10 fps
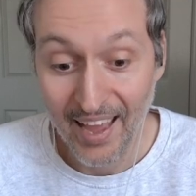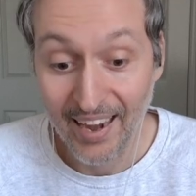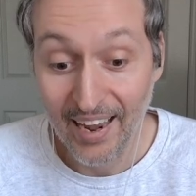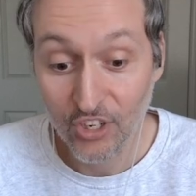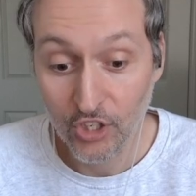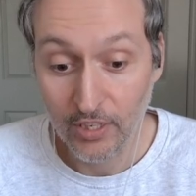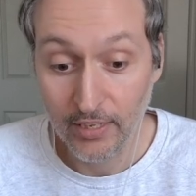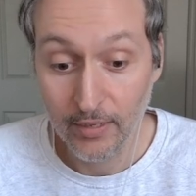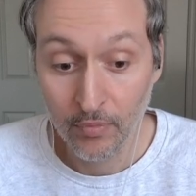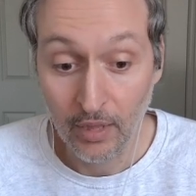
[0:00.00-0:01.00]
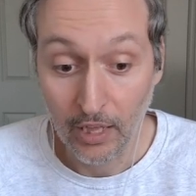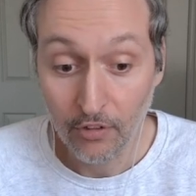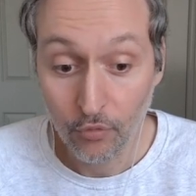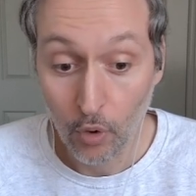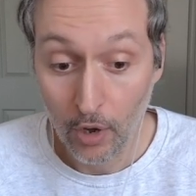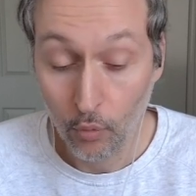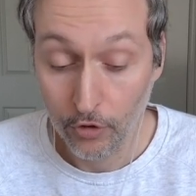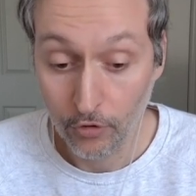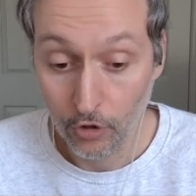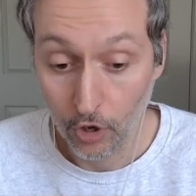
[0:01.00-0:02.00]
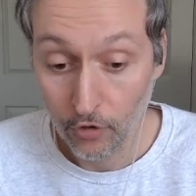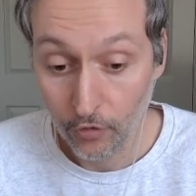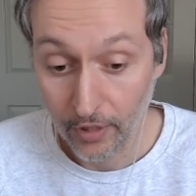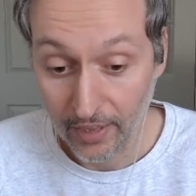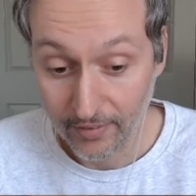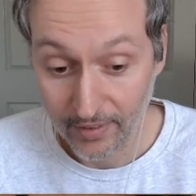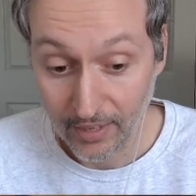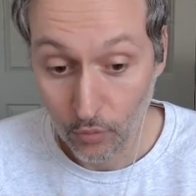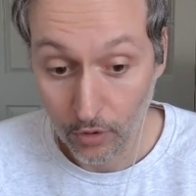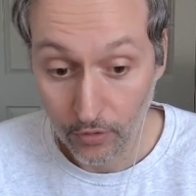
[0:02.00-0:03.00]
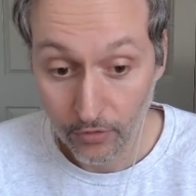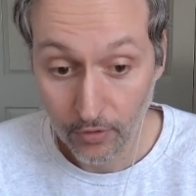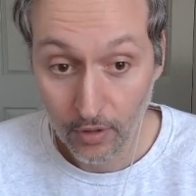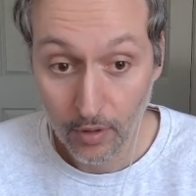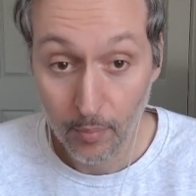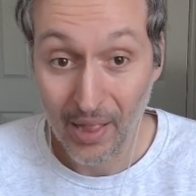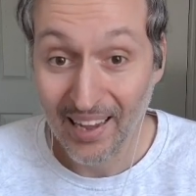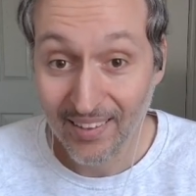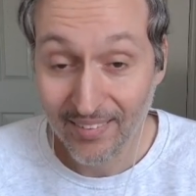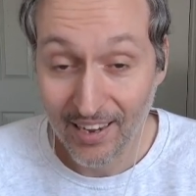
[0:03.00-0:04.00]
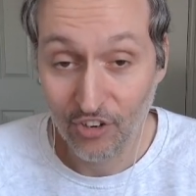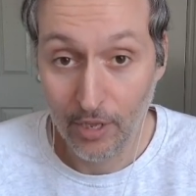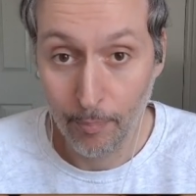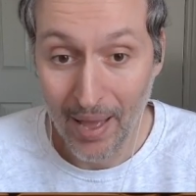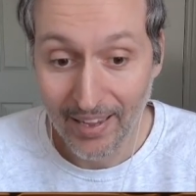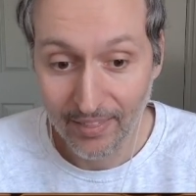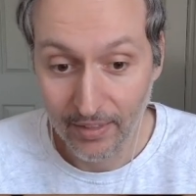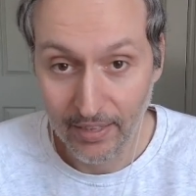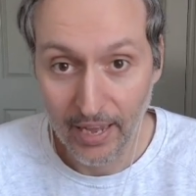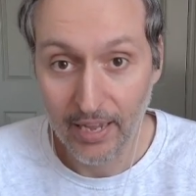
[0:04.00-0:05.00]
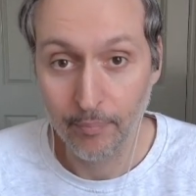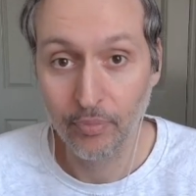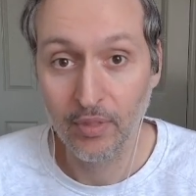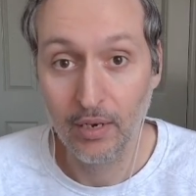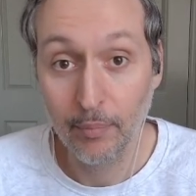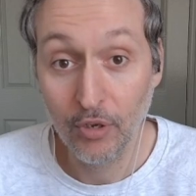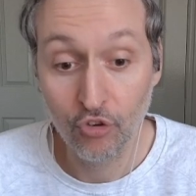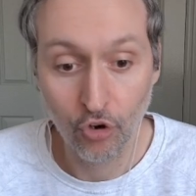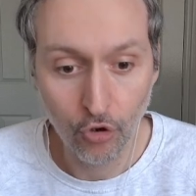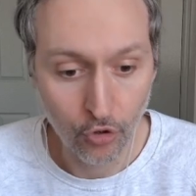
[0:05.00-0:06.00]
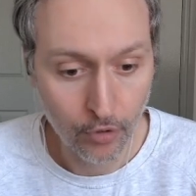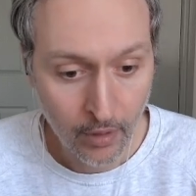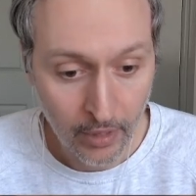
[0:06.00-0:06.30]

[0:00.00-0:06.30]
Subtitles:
And actually, if white were to go for that sequence, black is actually back in the game. Let me show you.